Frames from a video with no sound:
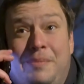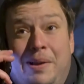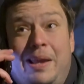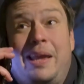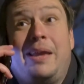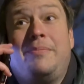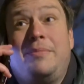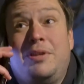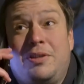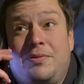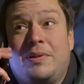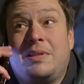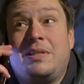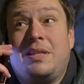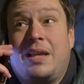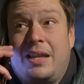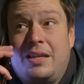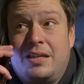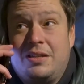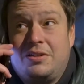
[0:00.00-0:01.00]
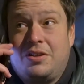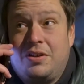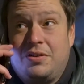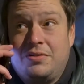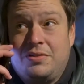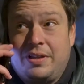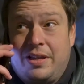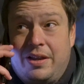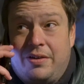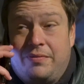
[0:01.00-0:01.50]
Miami's where sadness
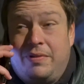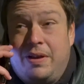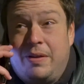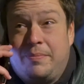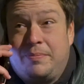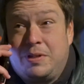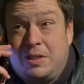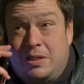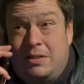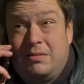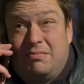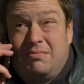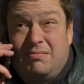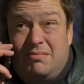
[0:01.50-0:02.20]
goes to get ripped.